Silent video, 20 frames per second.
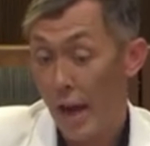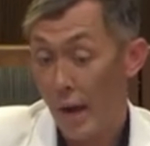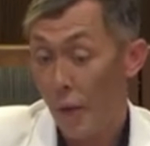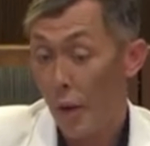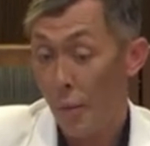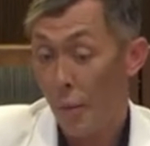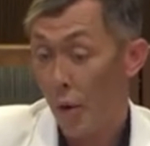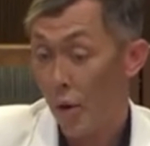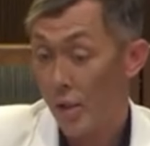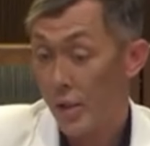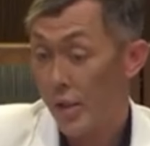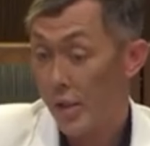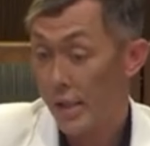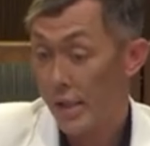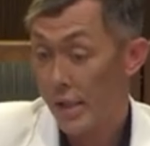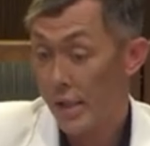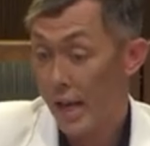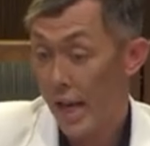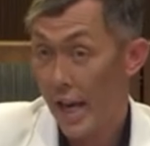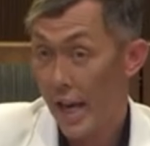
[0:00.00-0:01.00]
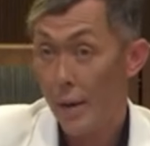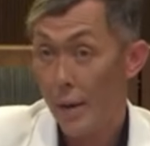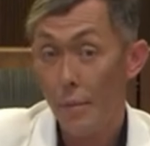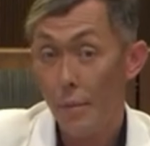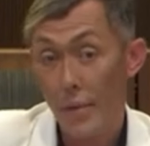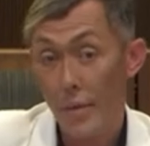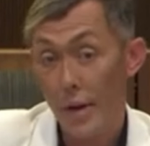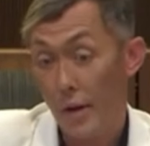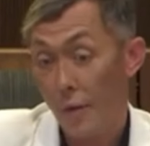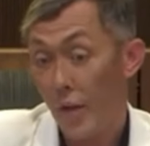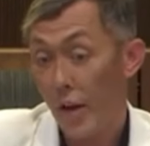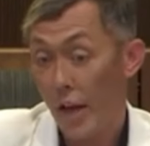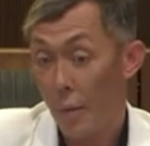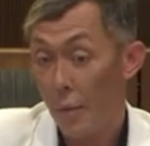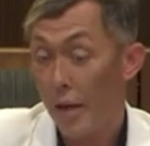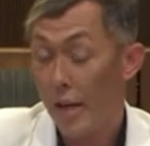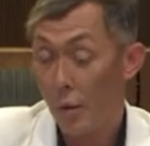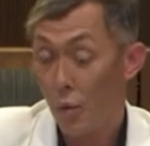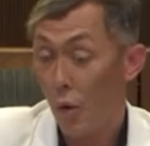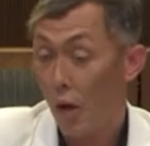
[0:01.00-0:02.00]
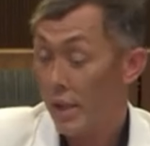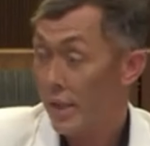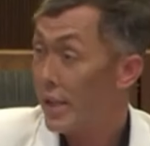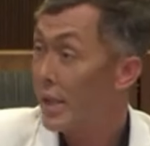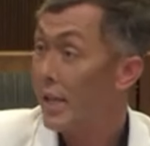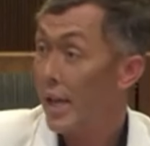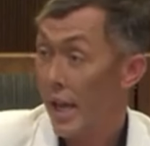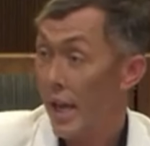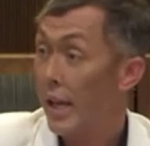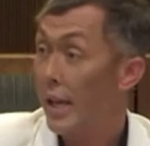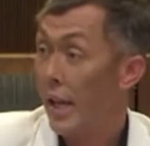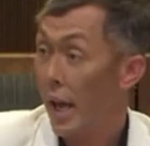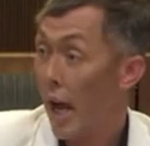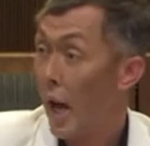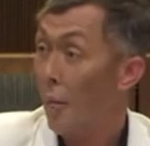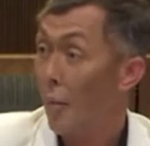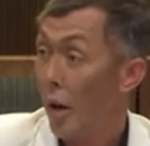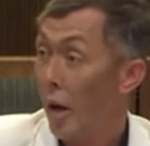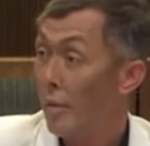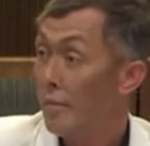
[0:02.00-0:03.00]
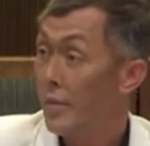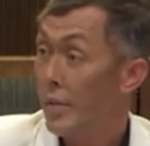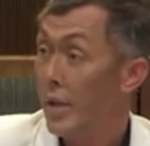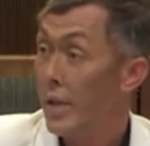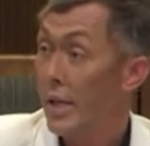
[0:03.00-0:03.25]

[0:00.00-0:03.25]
and the person's name if the committee wants it in camera.